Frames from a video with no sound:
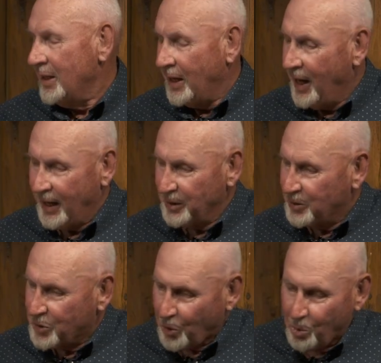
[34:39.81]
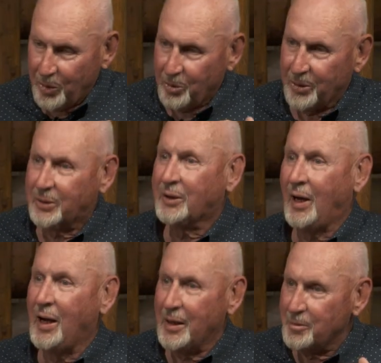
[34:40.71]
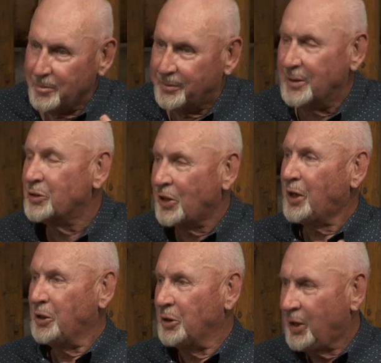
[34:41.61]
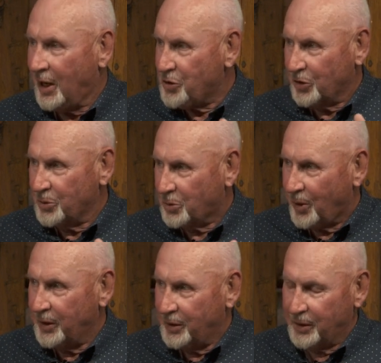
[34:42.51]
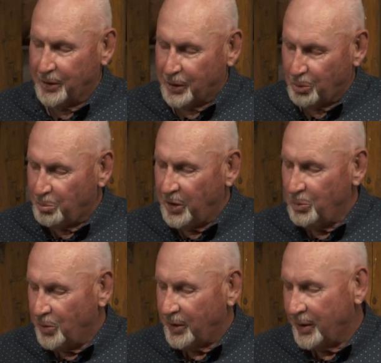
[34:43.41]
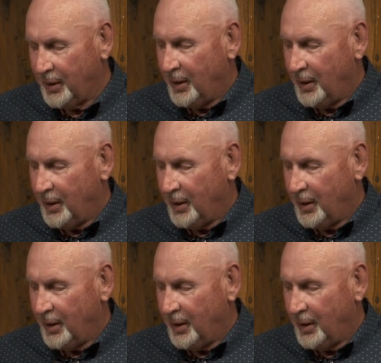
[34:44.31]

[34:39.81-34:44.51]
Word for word: And so we were kind of the second cousin trying to compete with it.